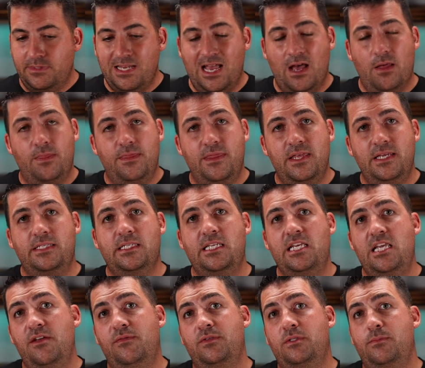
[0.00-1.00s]
Now this
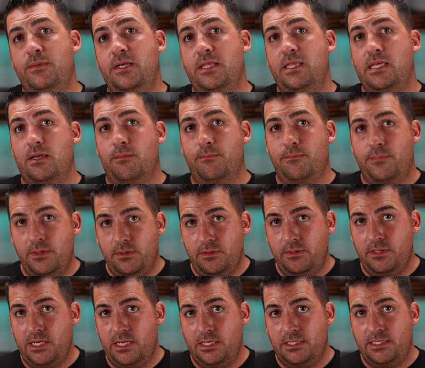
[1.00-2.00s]
gives me the
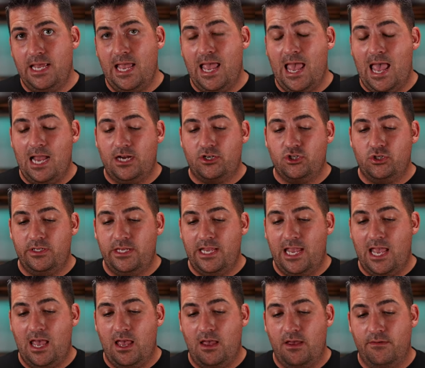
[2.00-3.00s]
ability to actually
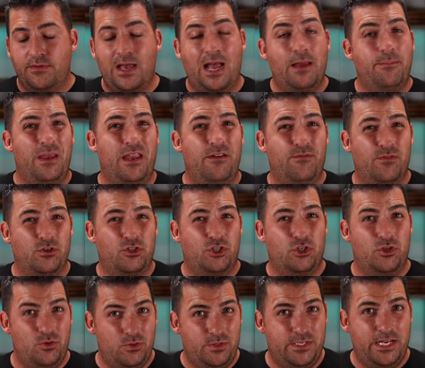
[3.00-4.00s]
have, I pay for
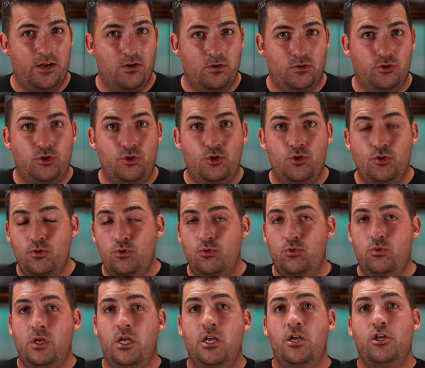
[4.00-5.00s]
two, ter
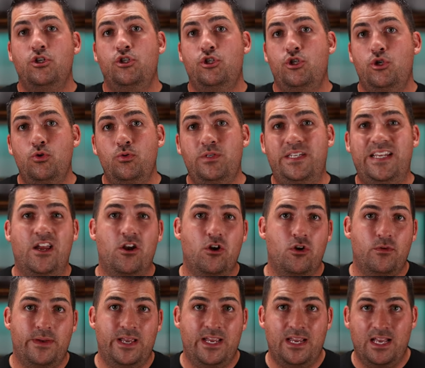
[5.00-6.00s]
two, two
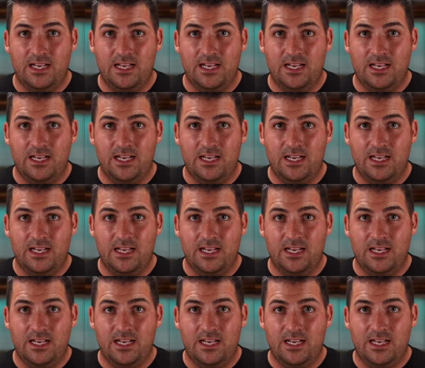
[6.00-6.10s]
terabyte